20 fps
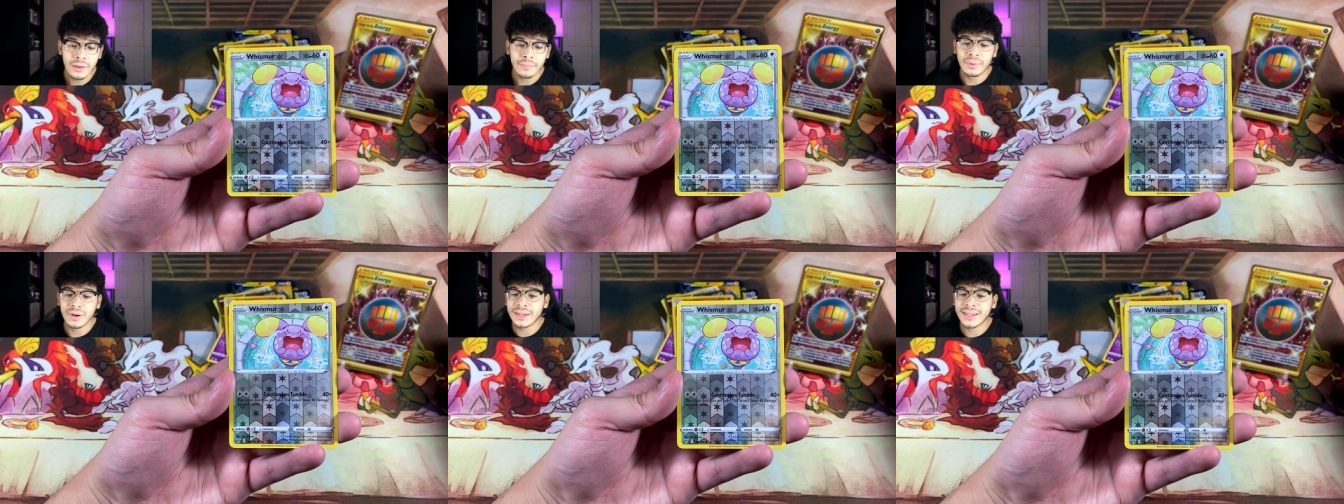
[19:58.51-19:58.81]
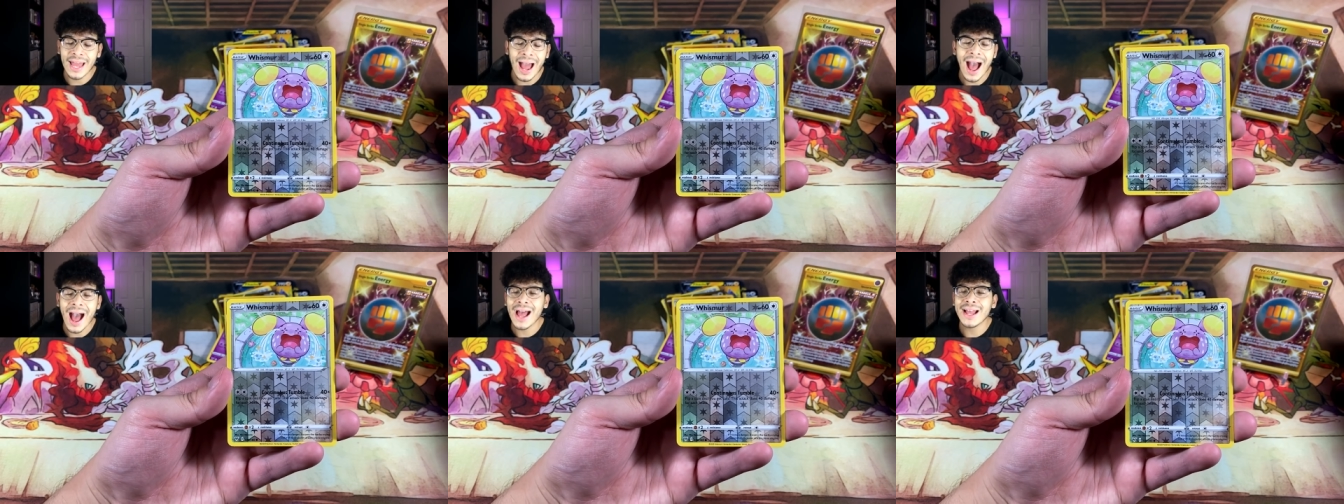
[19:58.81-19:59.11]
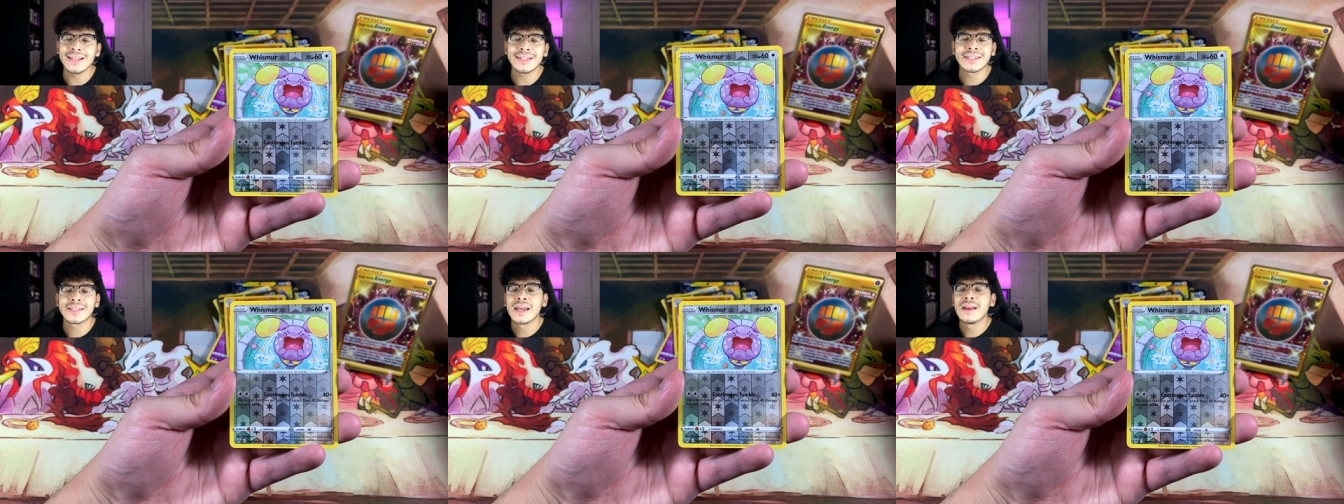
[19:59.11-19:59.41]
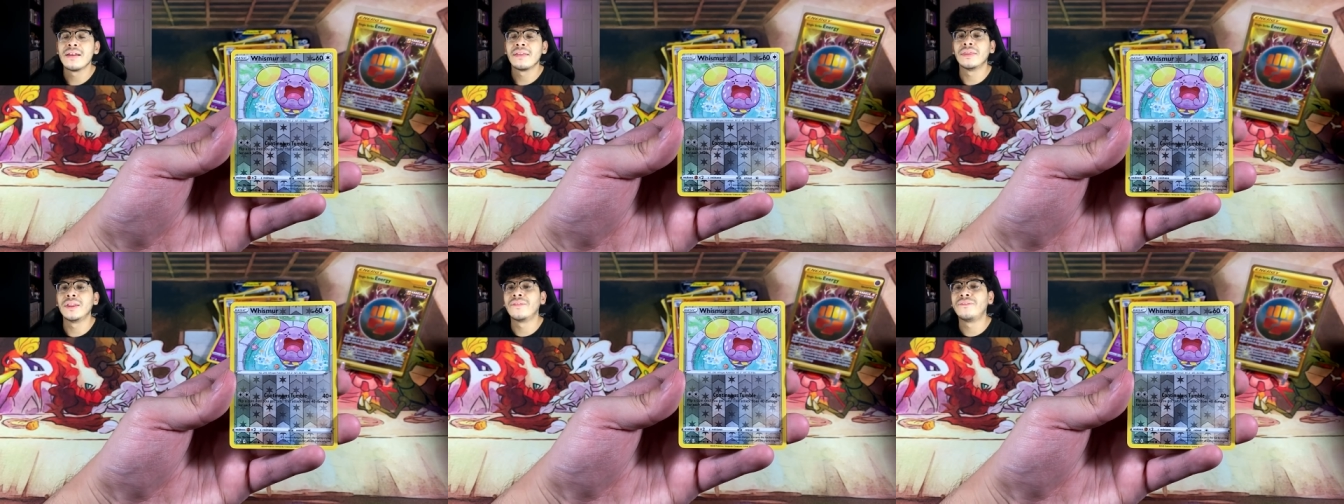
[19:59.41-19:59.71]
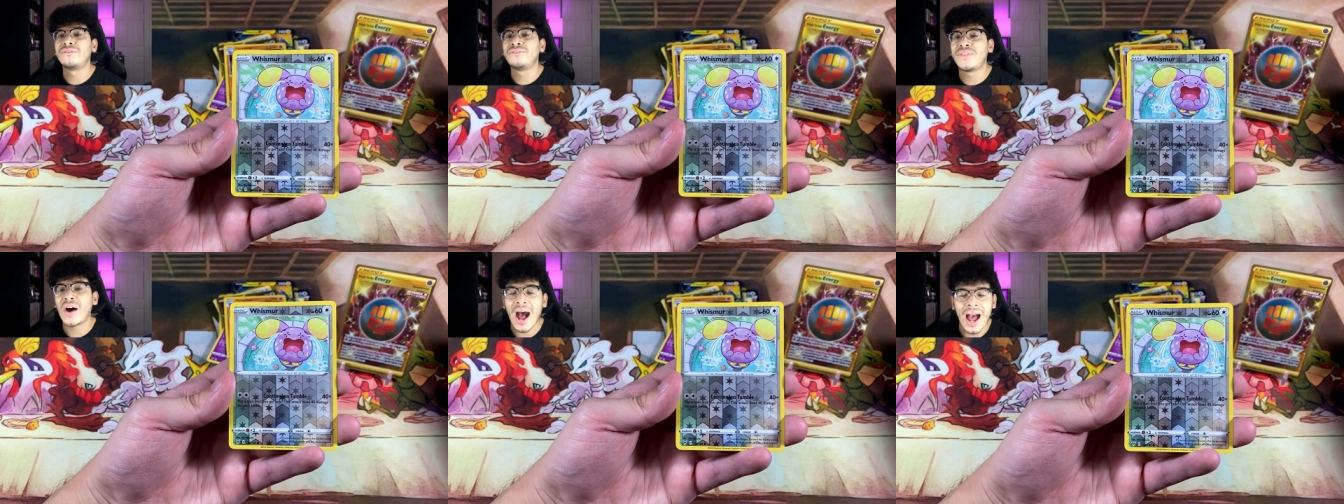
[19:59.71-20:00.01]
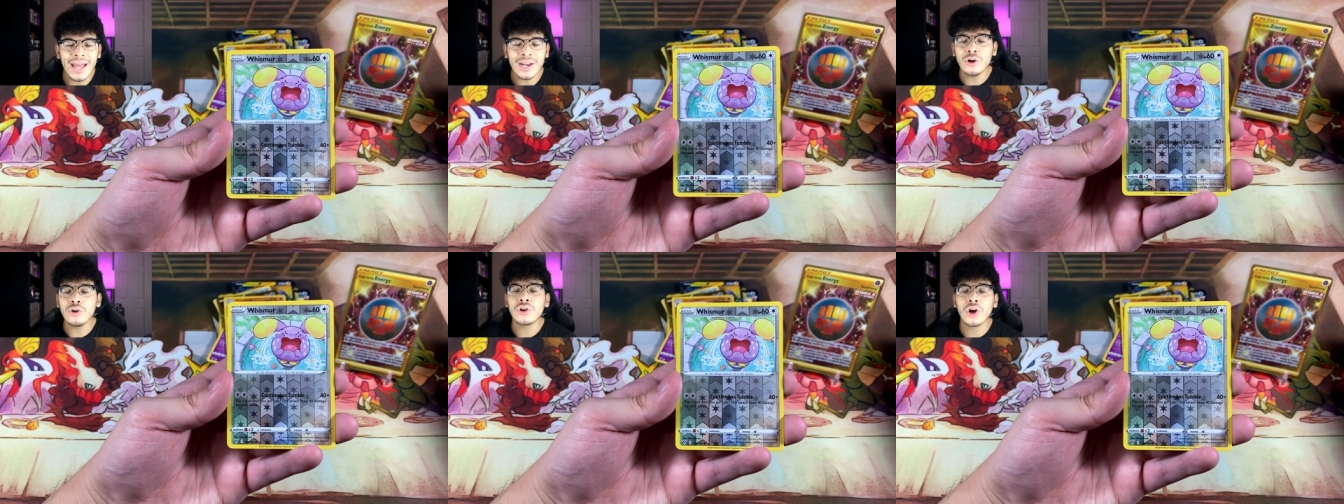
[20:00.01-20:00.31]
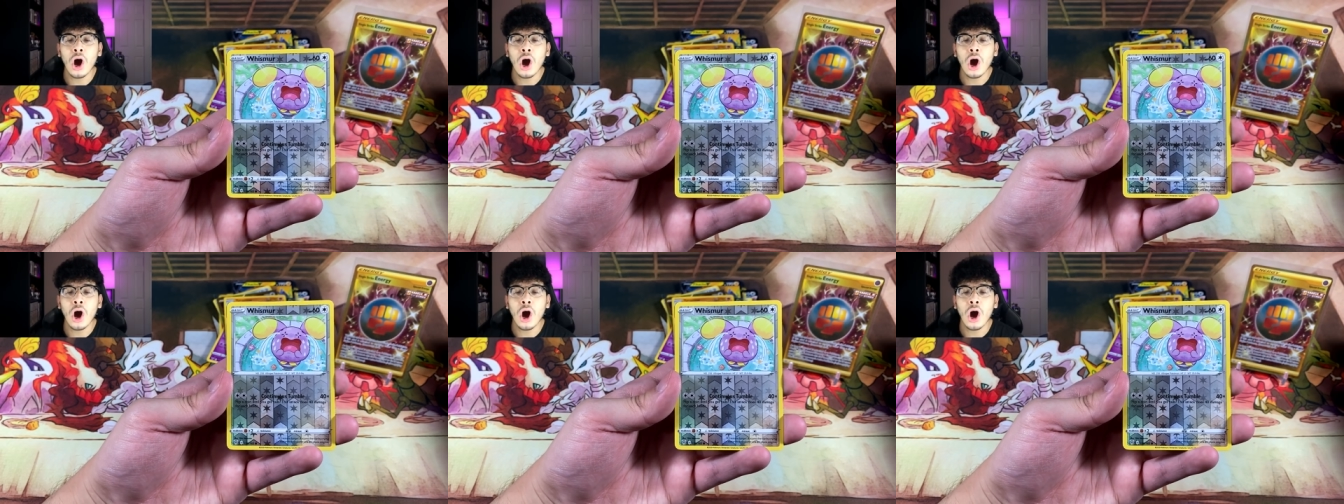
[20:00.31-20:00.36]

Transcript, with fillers: But guys, the final